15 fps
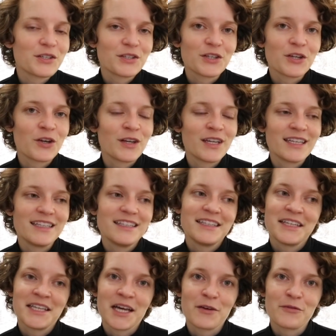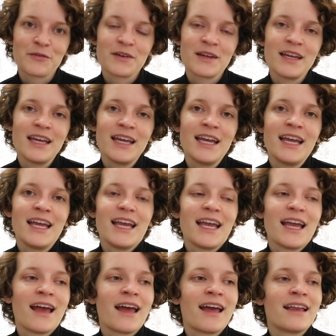good enough,
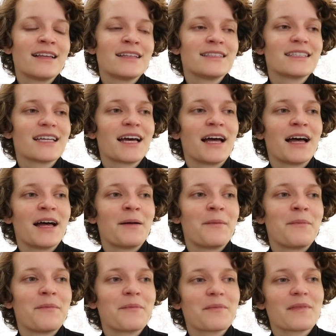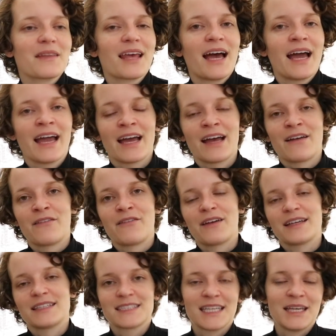and I have a
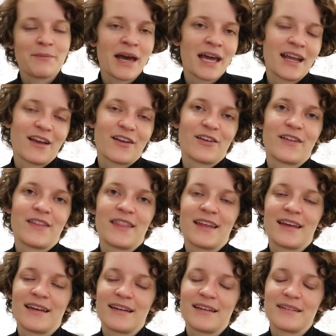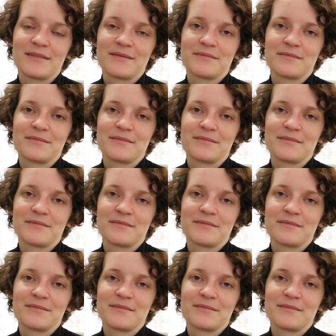schematic on the